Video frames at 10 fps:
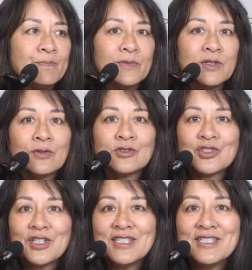you're
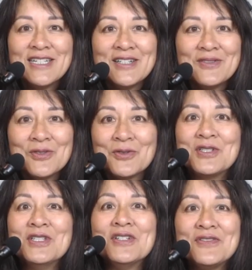shutting down their
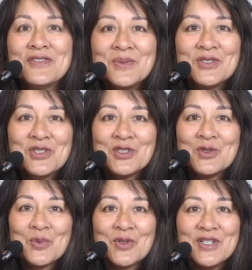gift, which is to
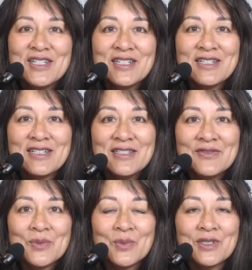bring kind of
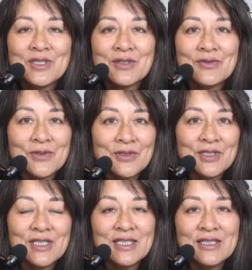a risk
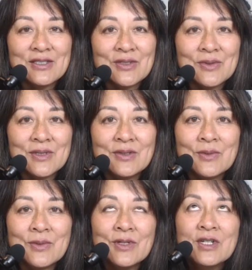aversity into it,
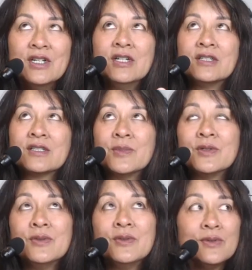or someone
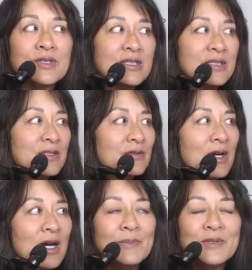who is, you know,
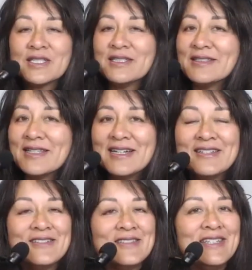opposite that, you
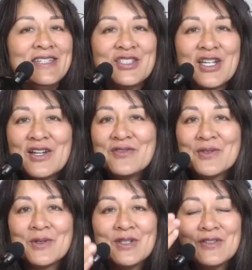know, they each have their
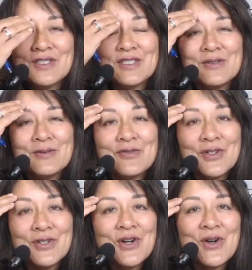gifts. And so it's
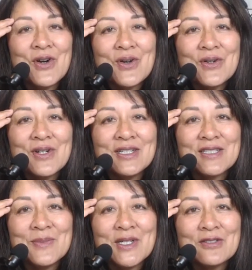very hard as a
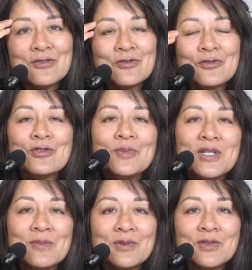manager to be
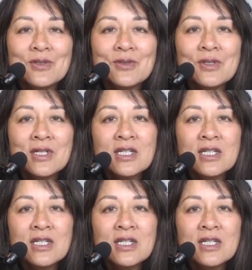able to